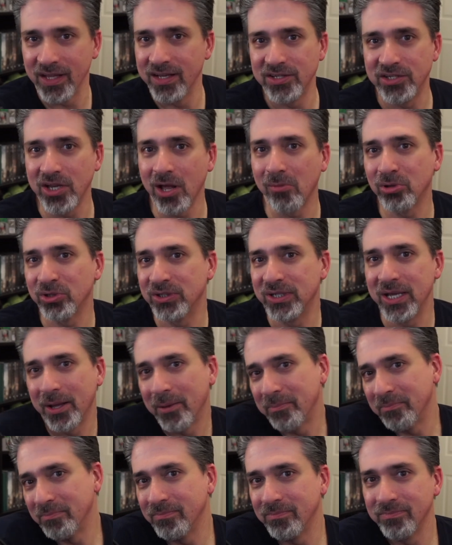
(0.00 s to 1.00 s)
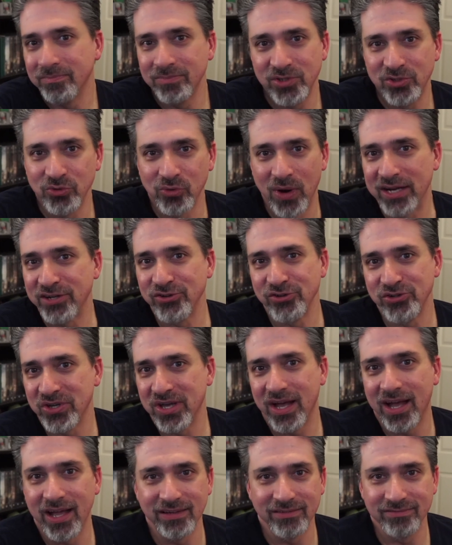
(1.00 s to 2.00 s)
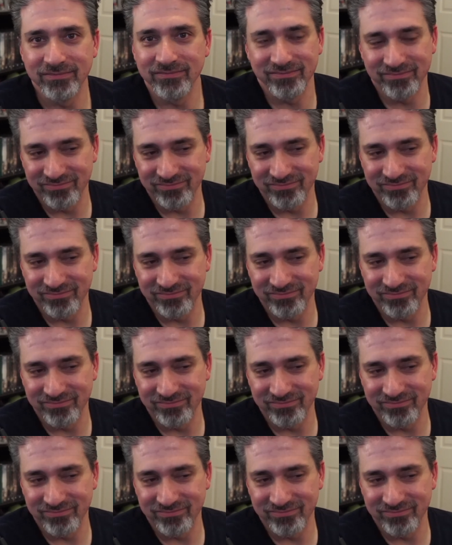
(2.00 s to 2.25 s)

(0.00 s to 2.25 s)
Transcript: double dip, director's cut,